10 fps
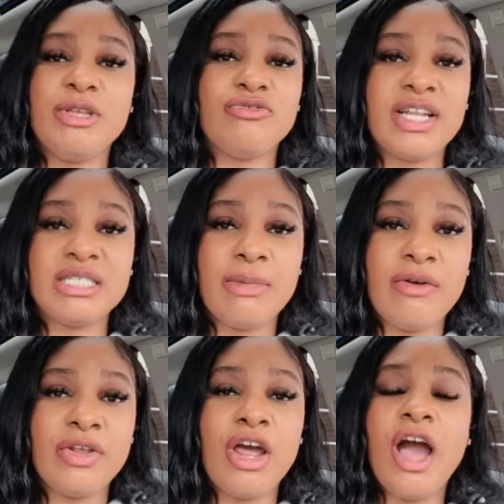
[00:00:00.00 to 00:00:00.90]
be
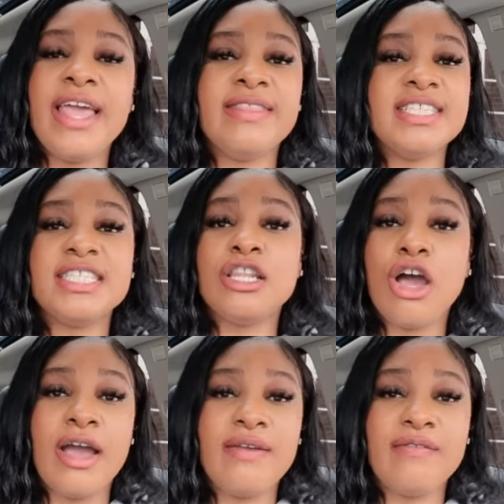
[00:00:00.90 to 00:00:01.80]
transparent. If this is
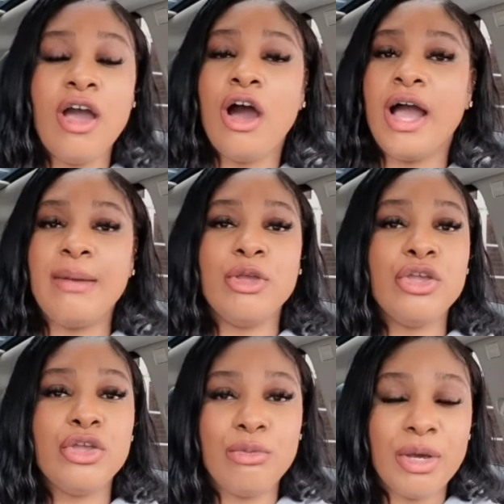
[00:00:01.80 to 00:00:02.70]
life, I am
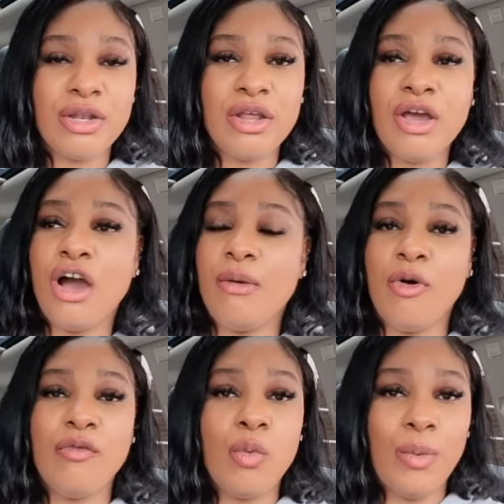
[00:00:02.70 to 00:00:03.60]
human, I'm
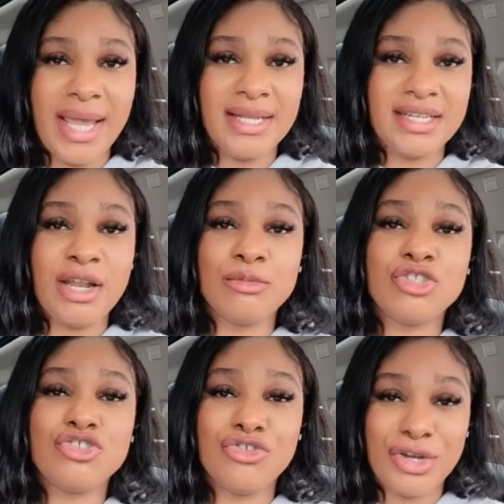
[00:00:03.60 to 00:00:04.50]
overweight, and I'm
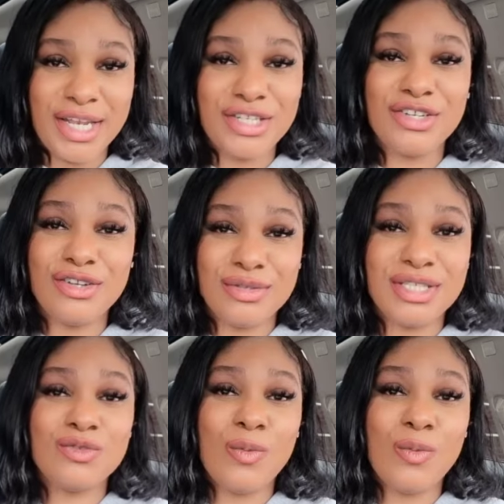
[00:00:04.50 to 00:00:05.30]
struggling to lose this